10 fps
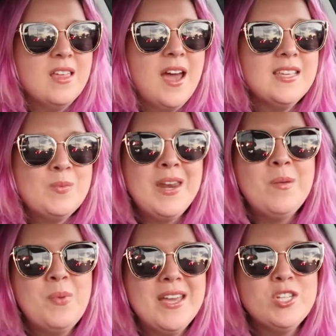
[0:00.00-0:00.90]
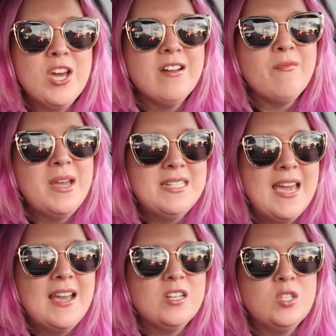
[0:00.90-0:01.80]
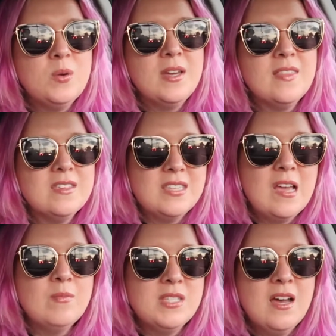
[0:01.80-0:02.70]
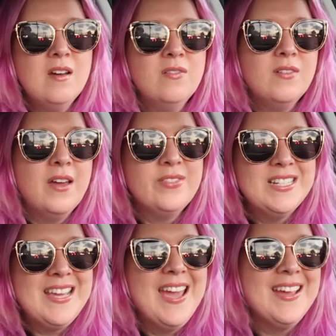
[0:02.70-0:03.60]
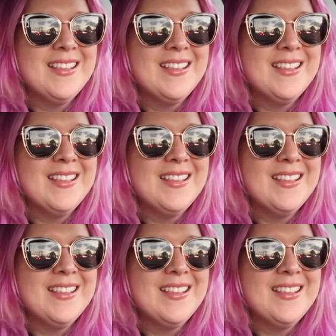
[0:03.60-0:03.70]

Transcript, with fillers: I spend a big chunk of my day doing the same stuff every day.